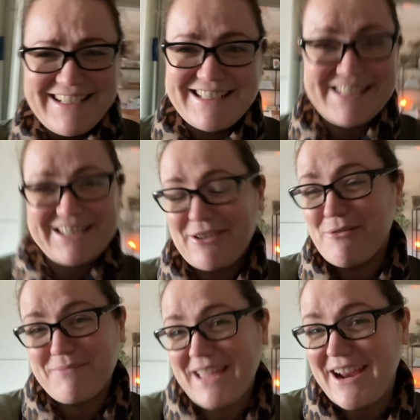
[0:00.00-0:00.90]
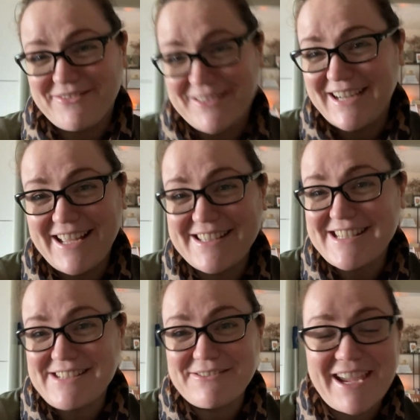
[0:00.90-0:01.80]
Just hope that everyone else
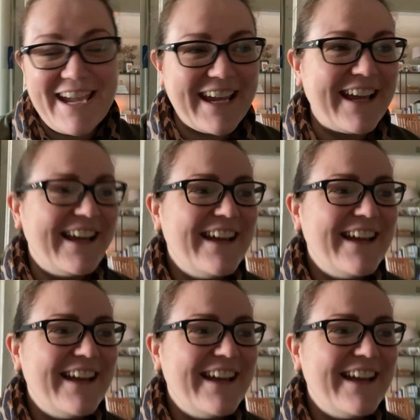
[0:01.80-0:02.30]
is okay.